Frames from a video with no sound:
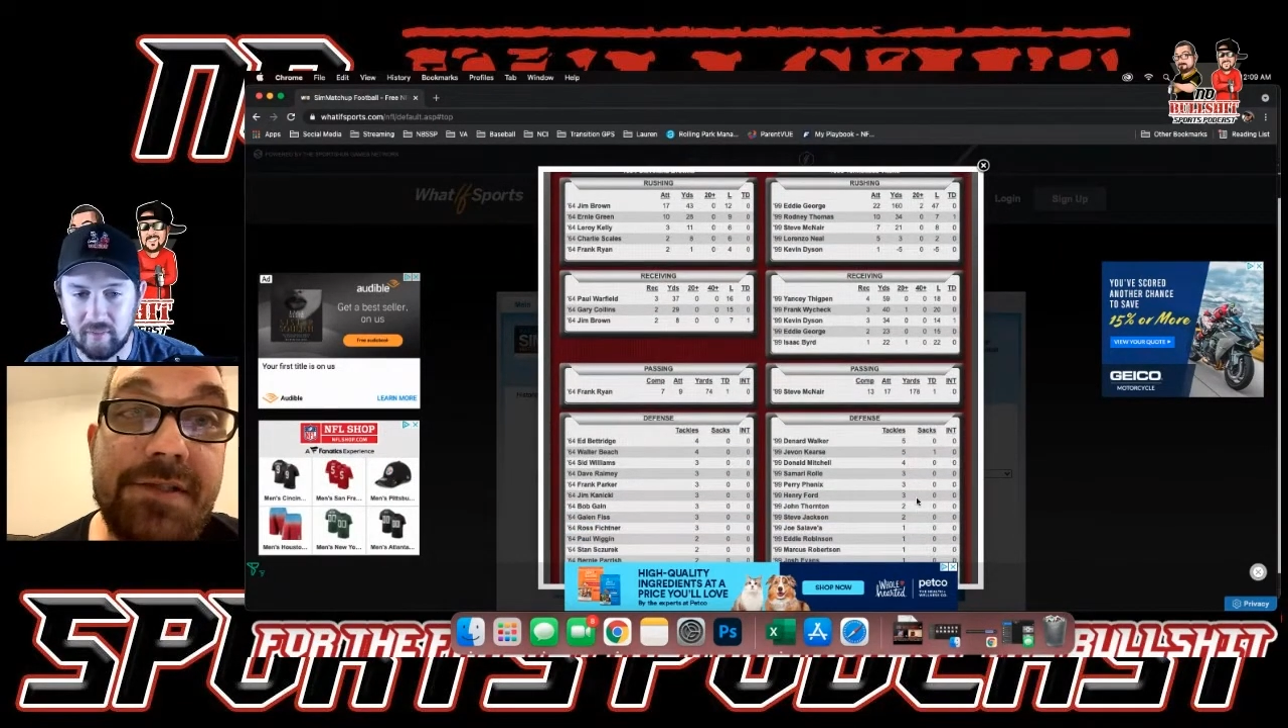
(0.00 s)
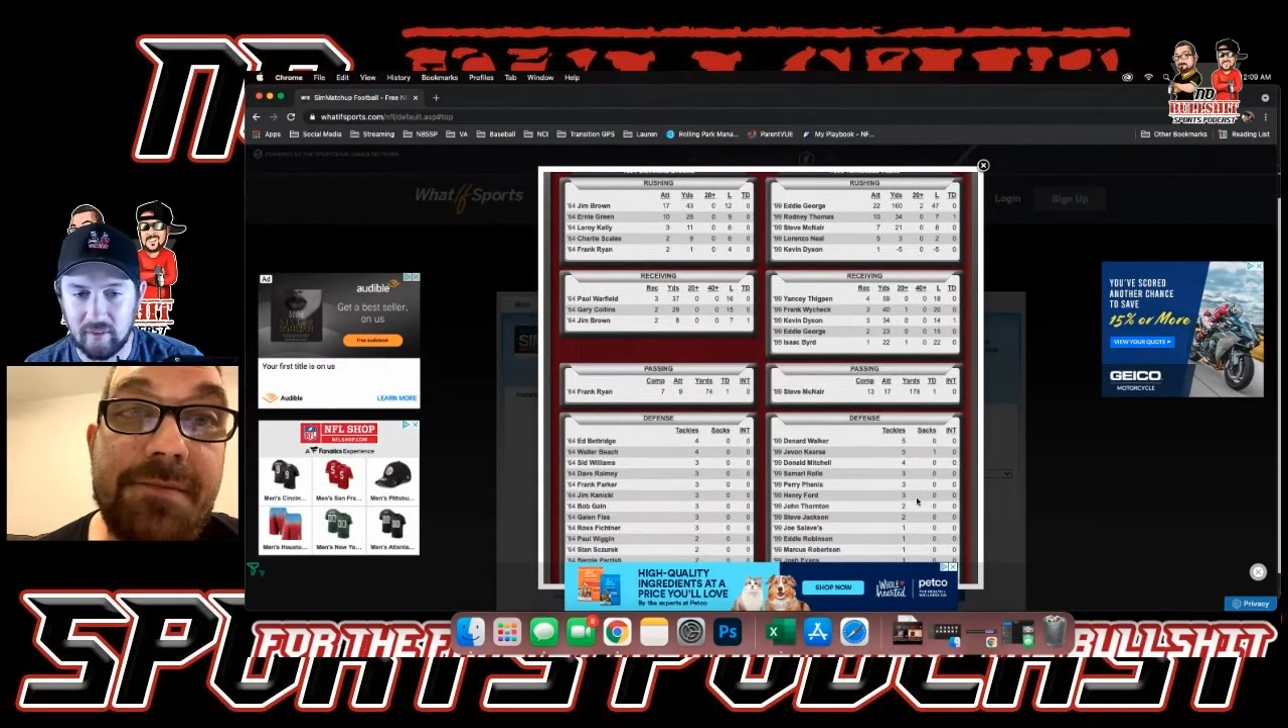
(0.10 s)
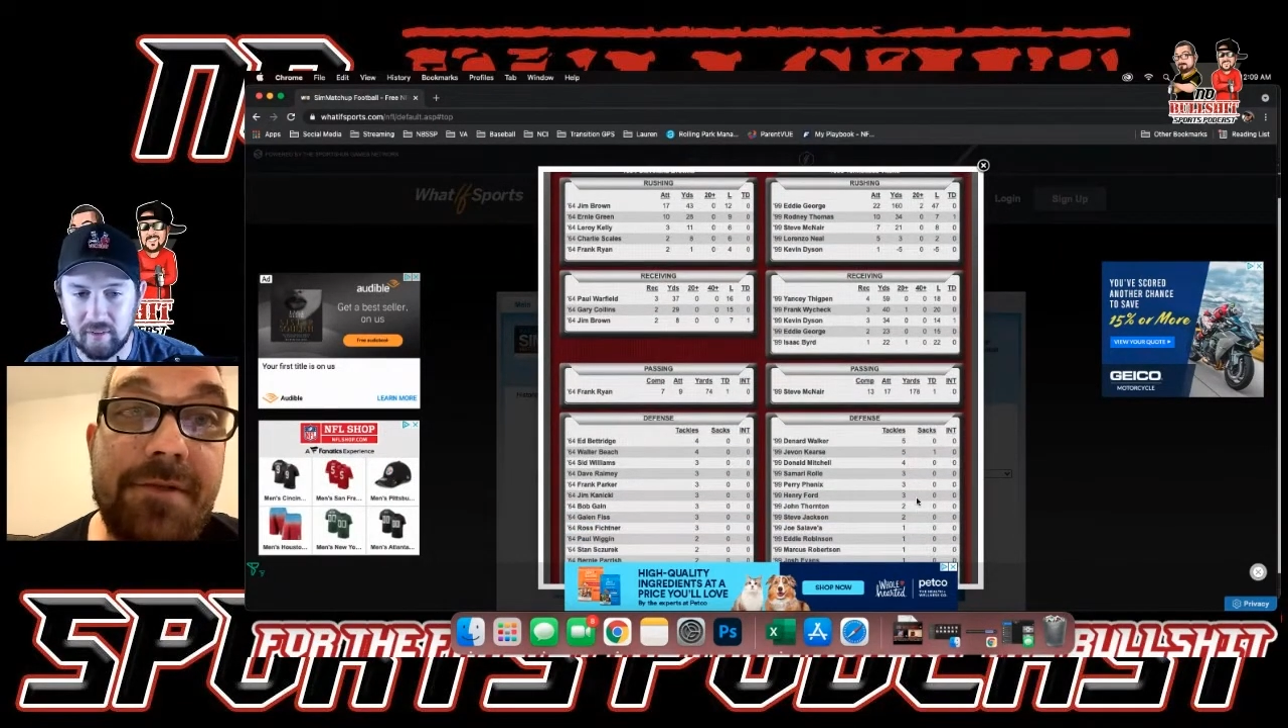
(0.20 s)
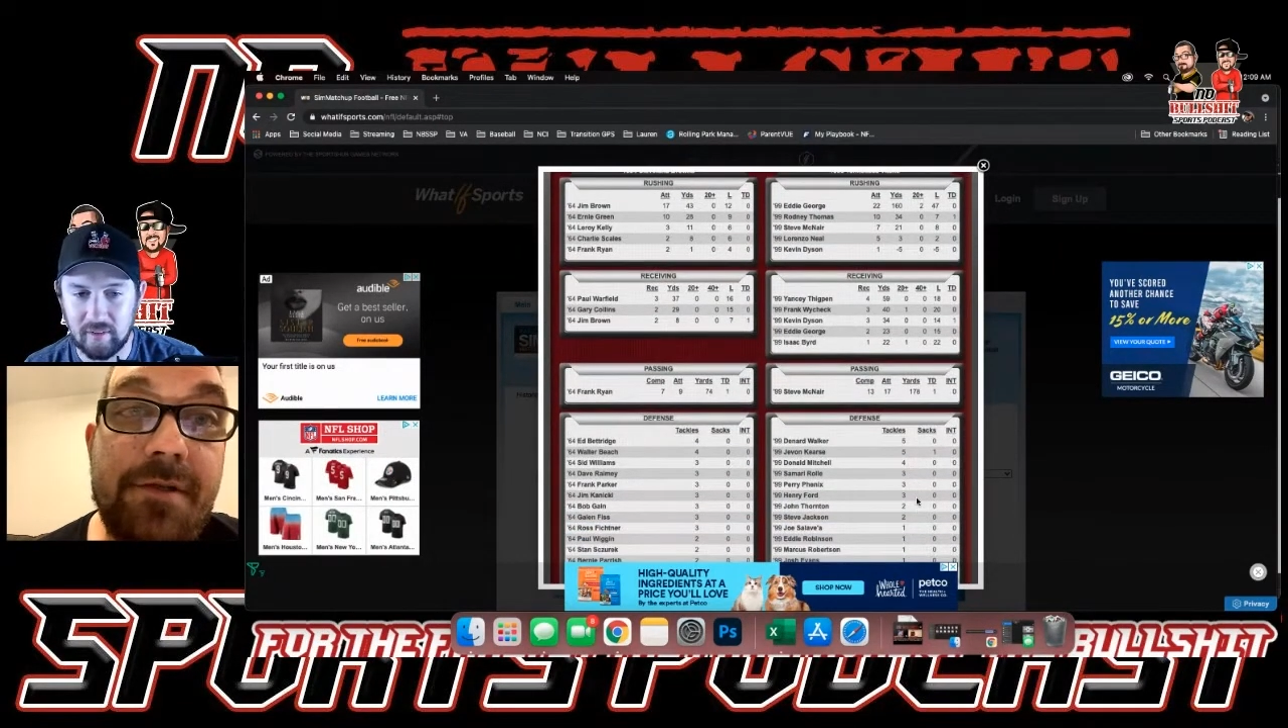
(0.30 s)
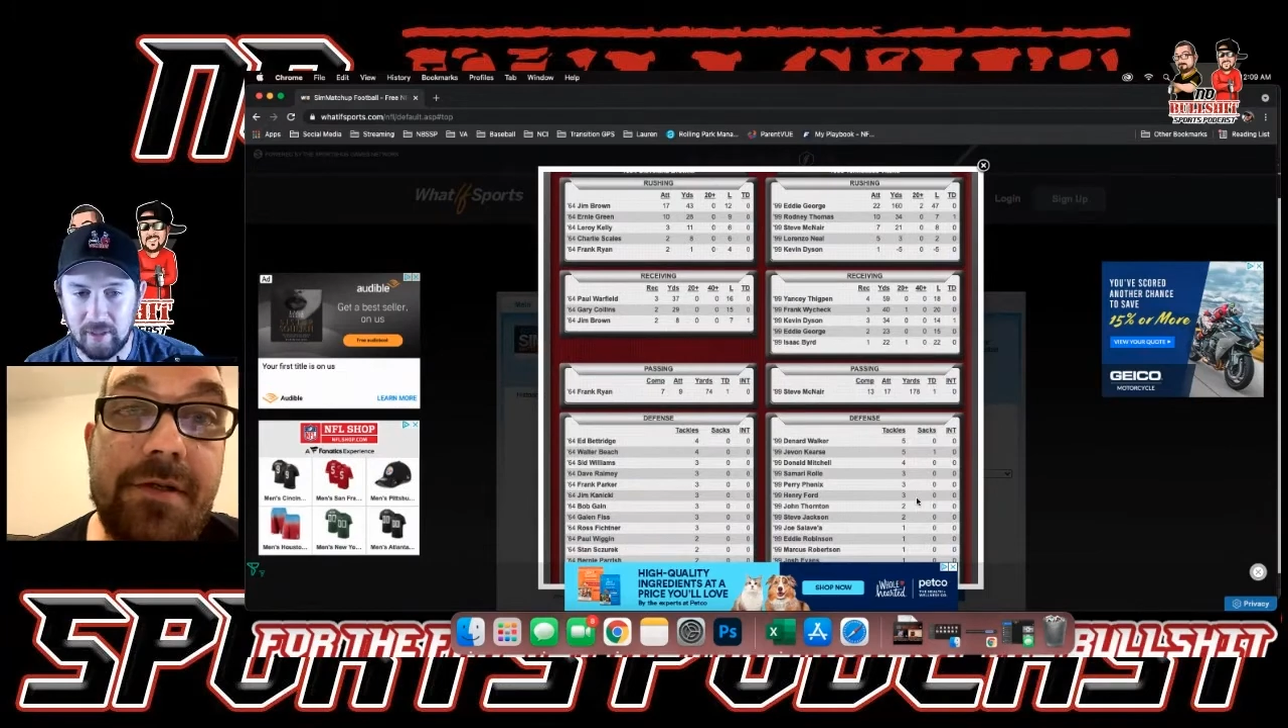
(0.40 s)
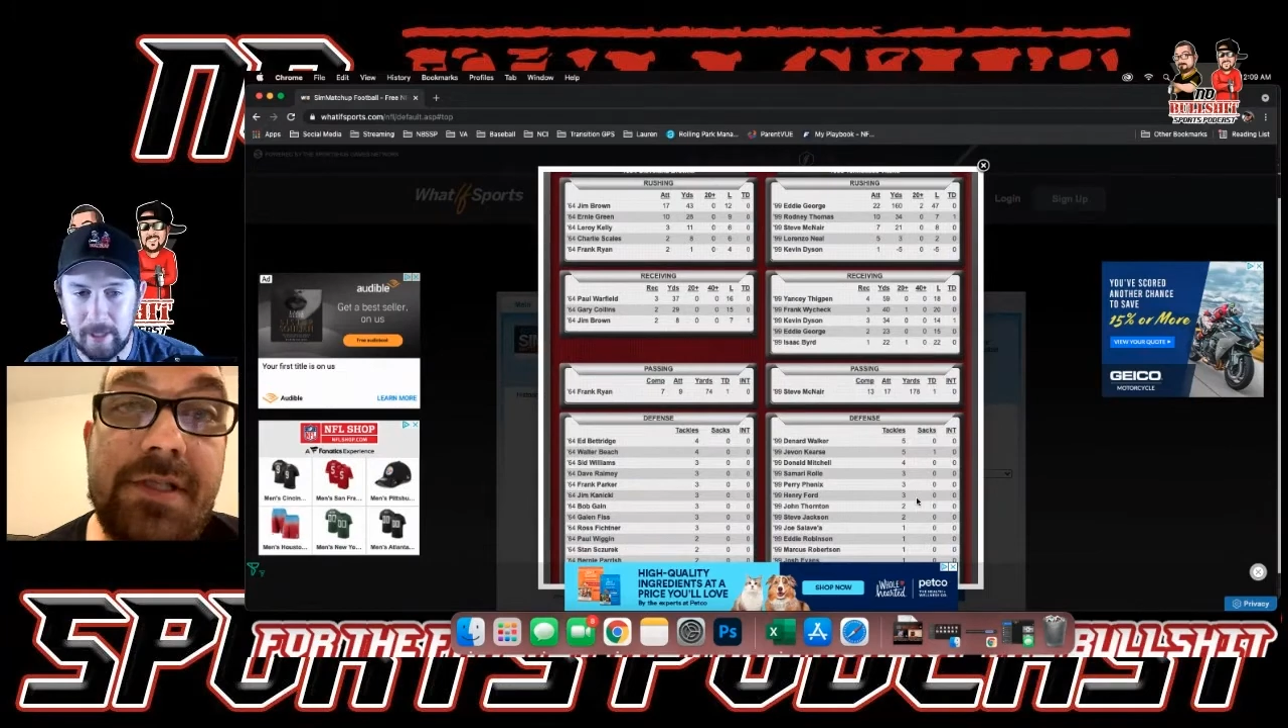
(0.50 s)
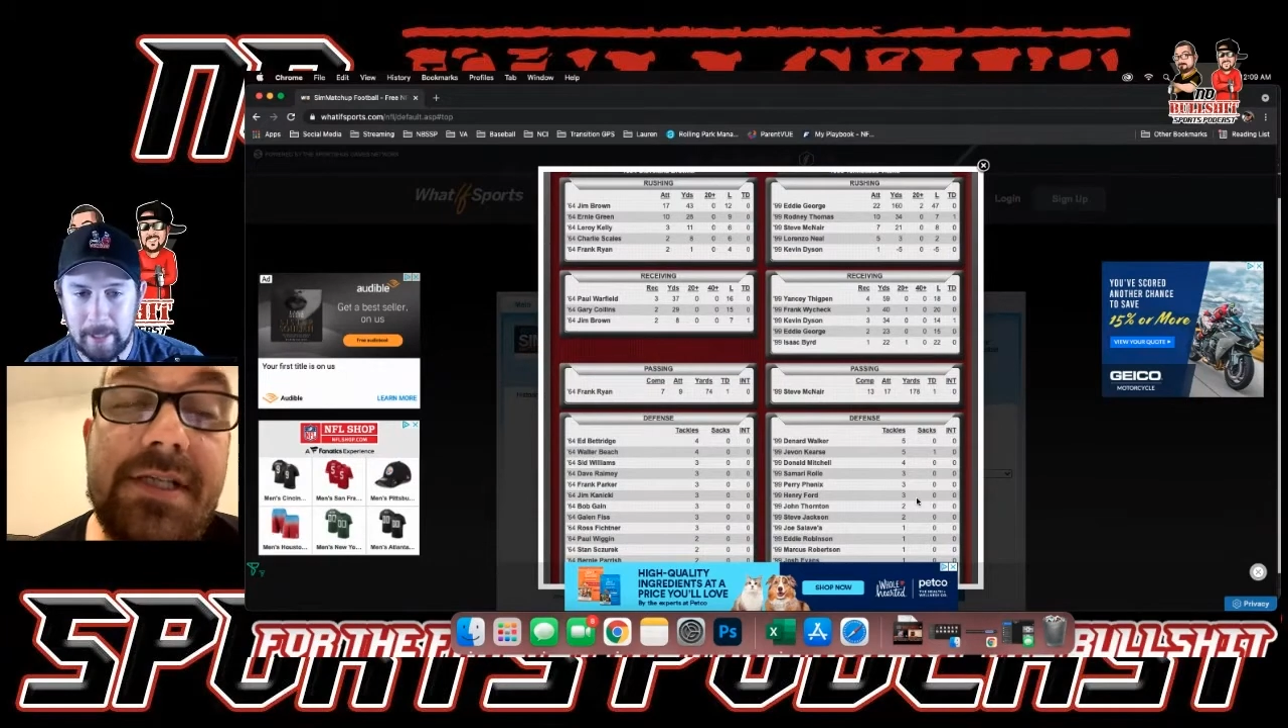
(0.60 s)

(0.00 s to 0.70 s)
up there at the